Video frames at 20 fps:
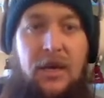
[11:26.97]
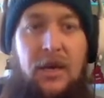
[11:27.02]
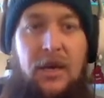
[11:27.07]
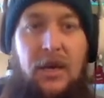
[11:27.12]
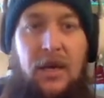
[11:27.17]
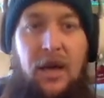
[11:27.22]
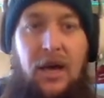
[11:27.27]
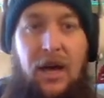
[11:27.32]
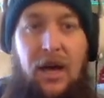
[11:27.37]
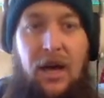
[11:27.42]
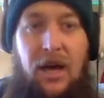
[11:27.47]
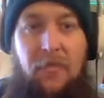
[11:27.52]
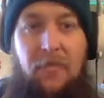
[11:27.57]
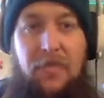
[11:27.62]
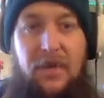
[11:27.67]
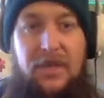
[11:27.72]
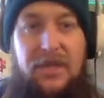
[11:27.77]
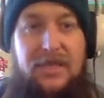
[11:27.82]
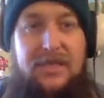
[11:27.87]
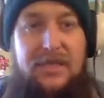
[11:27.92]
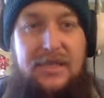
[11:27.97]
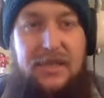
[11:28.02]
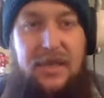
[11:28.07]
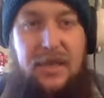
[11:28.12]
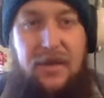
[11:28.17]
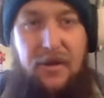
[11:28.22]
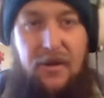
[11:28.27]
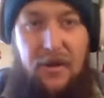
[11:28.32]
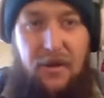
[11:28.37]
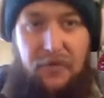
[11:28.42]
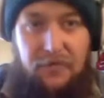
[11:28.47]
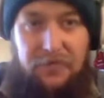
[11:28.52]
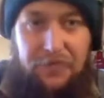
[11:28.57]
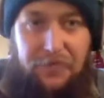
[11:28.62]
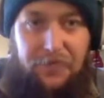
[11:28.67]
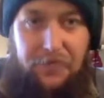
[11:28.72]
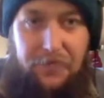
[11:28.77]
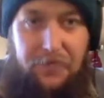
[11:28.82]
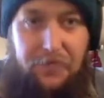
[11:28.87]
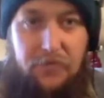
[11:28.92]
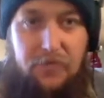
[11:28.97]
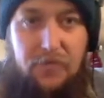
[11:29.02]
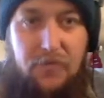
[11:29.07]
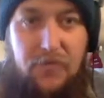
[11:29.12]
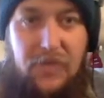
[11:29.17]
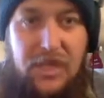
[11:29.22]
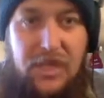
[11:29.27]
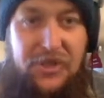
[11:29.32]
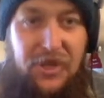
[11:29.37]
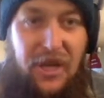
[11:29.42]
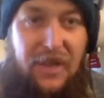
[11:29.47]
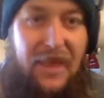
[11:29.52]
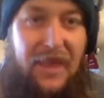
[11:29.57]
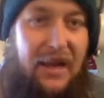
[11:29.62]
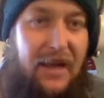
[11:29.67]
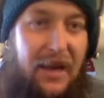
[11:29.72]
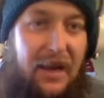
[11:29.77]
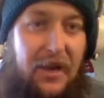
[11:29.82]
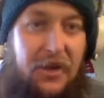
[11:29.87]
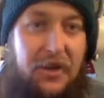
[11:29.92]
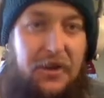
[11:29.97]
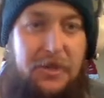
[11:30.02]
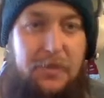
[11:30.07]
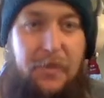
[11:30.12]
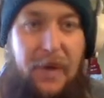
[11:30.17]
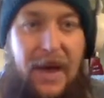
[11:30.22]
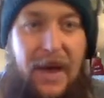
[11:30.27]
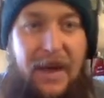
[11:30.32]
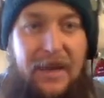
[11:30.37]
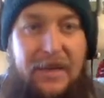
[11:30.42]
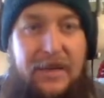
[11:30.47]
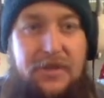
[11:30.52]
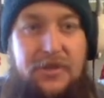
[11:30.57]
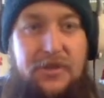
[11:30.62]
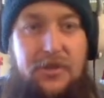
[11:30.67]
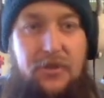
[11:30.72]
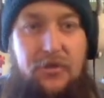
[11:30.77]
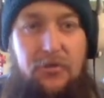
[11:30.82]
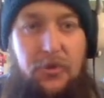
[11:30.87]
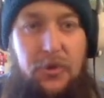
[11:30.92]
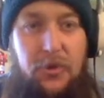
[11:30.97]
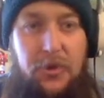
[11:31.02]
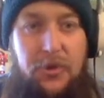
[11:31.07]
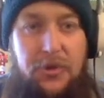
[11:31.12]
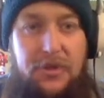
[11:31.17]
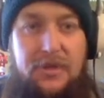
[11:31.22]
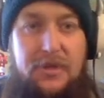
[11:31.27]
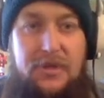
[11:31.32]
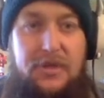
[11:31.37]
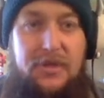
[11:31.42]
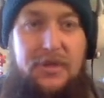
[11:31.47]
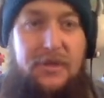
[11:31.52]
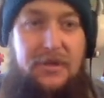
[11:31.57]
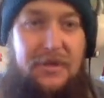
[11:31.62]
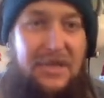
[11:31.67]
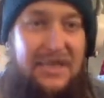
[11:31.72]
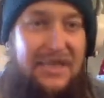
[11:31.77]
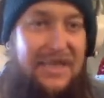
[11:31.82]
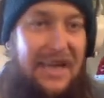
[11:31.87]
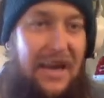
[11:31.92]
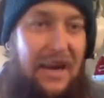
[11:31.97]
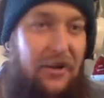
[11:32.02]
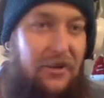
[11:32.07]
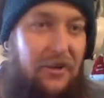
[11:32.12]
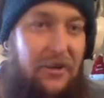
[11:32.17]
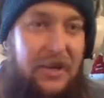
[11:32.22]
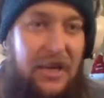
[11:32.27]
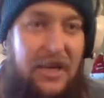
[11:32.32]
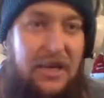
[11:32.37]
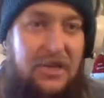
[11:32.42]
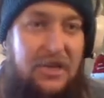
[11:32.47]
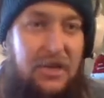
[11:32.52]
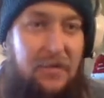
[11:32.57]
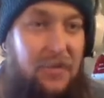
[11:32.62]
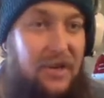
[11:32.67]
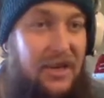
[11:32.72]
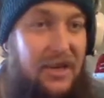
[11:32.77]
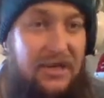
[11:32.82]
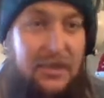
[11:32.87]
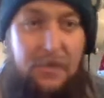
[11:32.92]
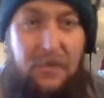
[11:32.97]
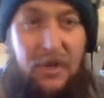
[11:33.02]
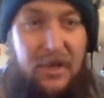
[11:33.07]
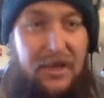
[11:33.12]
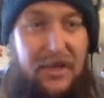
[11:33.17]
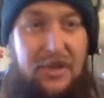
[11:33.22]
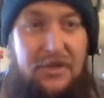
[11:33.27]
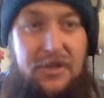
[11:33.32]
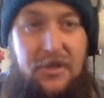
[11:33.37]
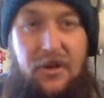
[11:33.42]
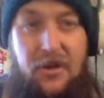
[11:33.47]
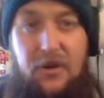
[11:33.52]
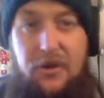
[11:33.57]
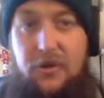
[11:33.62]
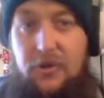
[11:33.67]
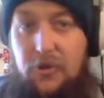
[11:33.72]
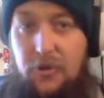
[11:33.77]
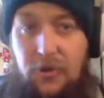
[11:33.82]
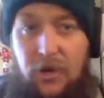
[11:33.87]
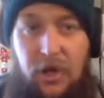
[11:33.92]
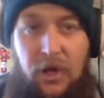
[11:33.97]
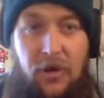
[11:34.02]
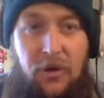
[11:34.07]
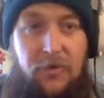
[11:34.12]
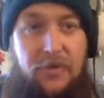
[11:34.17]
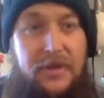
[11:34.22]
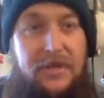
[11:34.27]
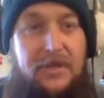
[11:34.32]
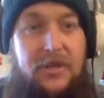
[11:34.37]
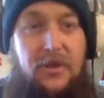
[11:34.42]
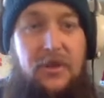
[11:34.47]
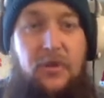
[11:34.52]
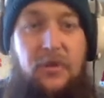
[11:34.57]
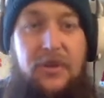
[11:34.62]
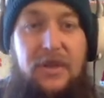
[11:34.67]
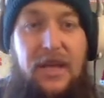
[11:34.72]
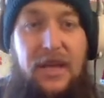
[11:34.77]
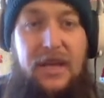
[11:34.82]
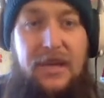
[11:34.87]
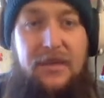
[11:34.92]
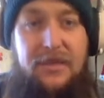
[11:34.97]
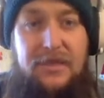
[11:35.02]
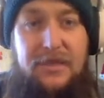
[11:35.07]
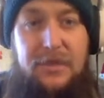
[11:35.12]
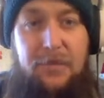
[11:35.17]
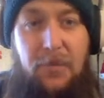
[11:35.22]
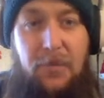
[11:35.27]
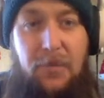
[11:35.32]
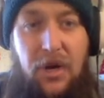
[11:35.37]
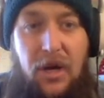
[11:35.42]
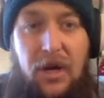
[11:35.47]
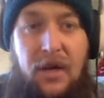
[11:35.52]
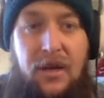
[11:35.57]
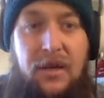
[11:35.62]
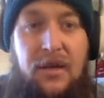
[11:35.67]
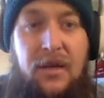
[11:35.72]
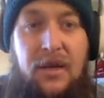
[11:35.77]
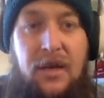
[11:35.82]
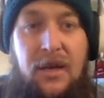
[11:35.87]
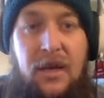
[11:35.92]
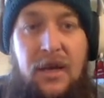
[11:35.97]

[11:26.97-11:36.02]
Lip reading: But let's see here. So yeah, that kind of goes back into the rules, the static location, because I'm only catching Articuno. It's the only one that can spawn.